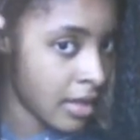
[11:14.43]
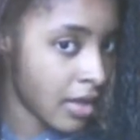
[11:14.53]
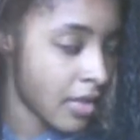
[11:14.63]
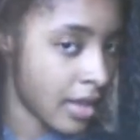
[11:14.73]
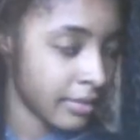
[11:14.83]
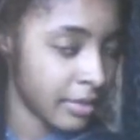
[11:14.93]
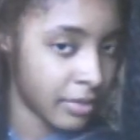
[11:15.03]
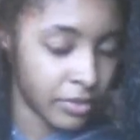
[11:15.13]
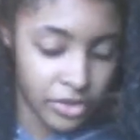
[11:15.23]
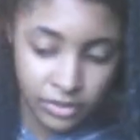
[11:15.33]
A lot of
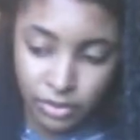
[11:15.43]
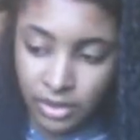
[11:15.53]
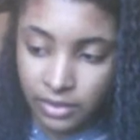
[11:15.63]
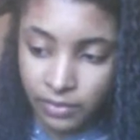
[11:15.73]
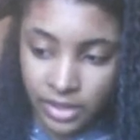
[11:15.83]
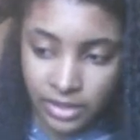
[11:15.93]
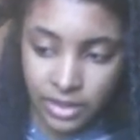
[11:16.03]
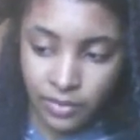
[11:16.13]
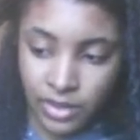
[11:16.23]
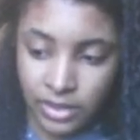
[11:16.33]
people just put it where
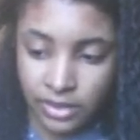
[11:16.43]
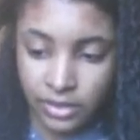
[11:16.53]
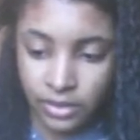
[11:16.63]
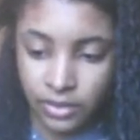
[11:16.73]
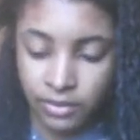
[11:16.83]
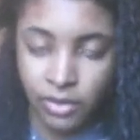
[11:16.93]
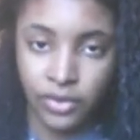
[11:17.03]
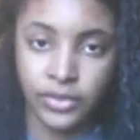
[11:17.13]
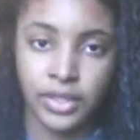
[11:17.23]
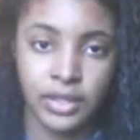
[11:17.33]
they want it to curl the
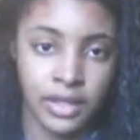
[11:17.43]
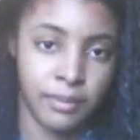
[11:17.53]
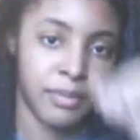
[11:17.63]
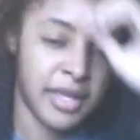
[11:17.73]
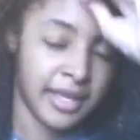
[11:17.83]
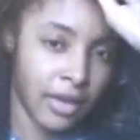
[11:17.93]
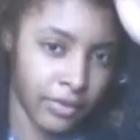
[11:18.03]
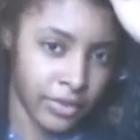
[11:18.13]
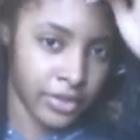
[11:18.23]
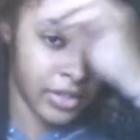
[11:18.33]
most, and they pick
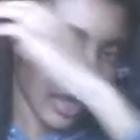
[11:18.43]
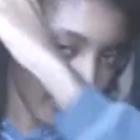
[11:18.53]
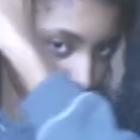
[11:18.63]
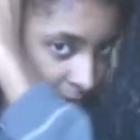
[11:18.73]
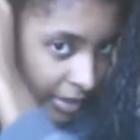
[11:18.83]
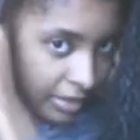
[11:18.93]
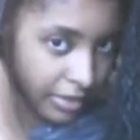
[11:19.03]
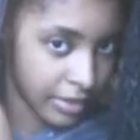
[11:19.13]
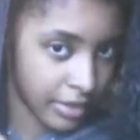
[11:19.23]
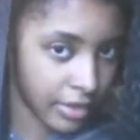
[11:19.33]
out their scalp to make it
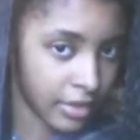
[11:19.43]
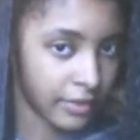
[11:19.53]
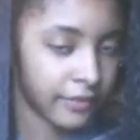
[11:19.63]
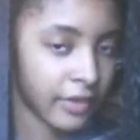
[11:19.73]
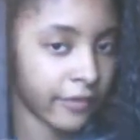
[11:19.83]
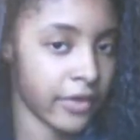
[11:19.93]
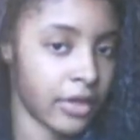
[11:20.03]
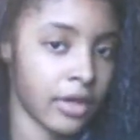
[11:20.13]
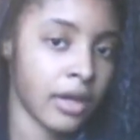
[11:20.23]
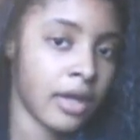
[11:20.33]
thicker and
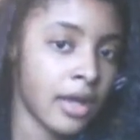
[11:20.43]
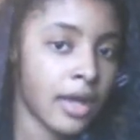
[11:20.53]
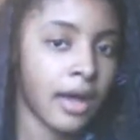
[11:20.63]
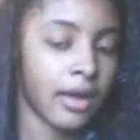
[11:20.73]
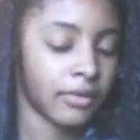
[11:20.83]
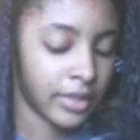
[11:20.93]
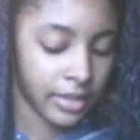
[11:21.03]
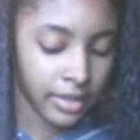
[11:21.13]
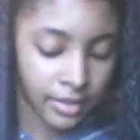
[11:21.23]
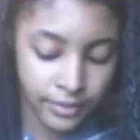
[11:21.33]
fluffier. I don't
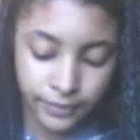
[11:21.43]
like that.